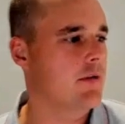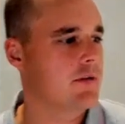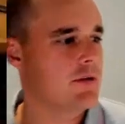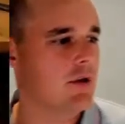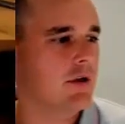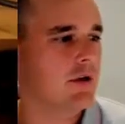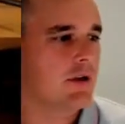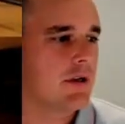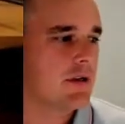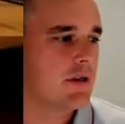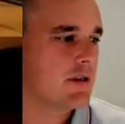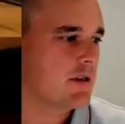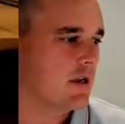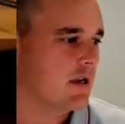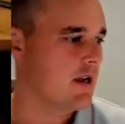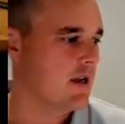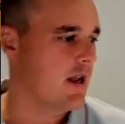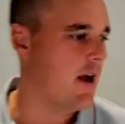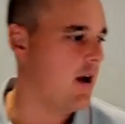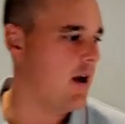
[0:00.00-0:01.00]
so you can
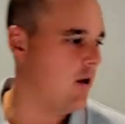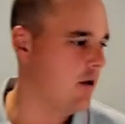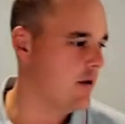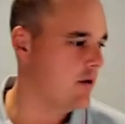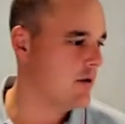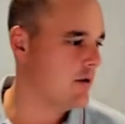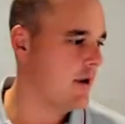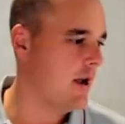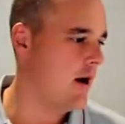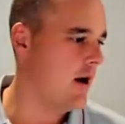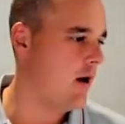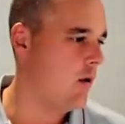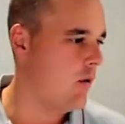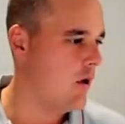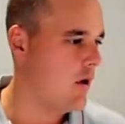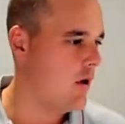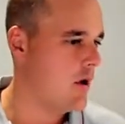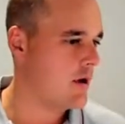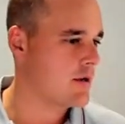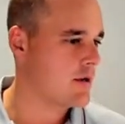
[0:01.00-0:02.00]
see how it
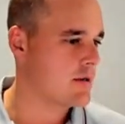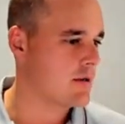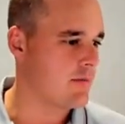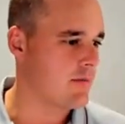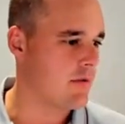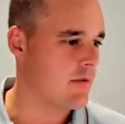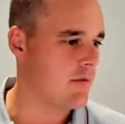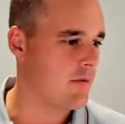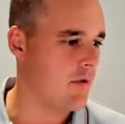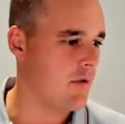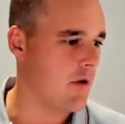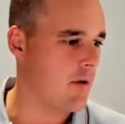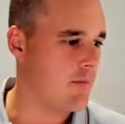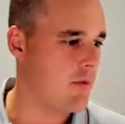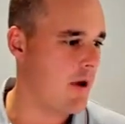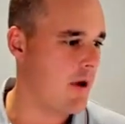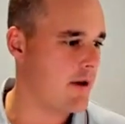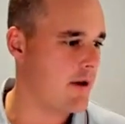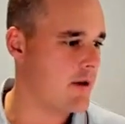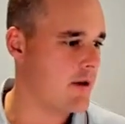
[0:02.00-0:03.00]
works and be very
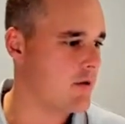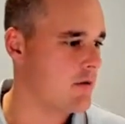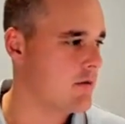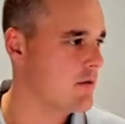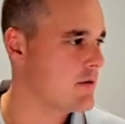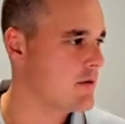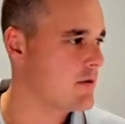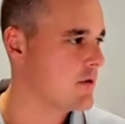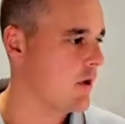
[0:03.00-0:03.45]
practical.